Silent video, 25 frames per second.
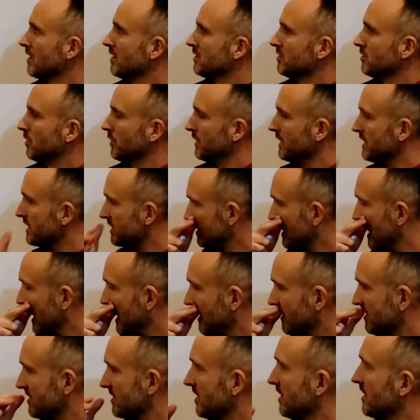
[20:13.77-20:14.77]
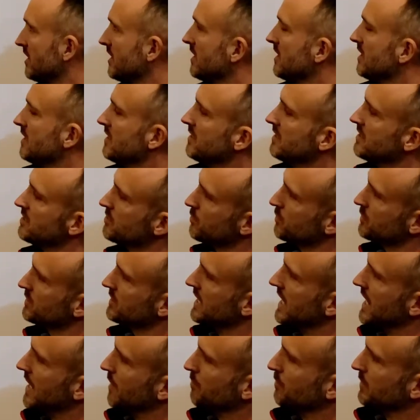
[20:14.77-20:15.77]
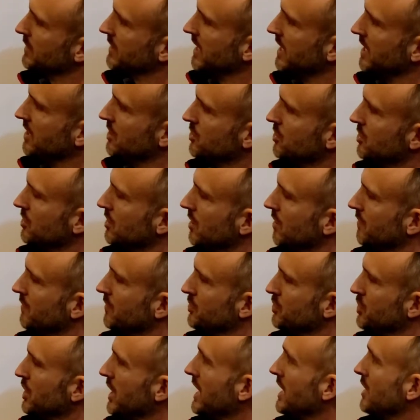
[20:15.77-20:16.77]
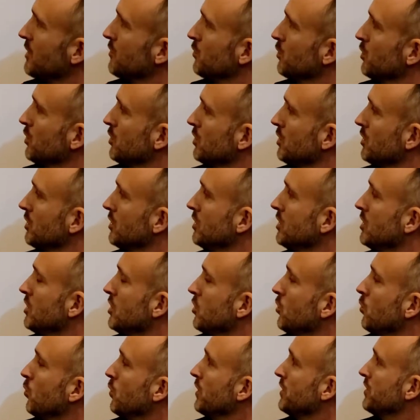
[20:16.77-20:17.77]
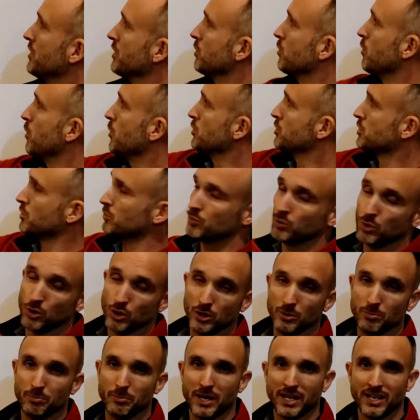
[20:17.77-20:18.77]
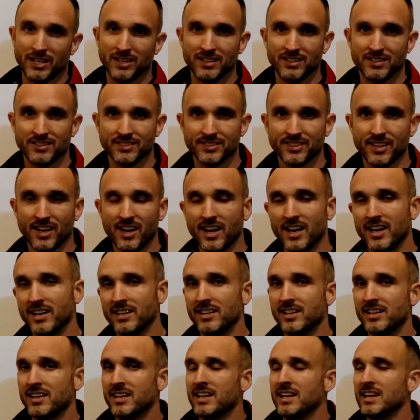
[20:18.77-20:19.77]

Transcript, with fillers: So in this case, this was an application of the chain rule with the quotient rule embedded inside,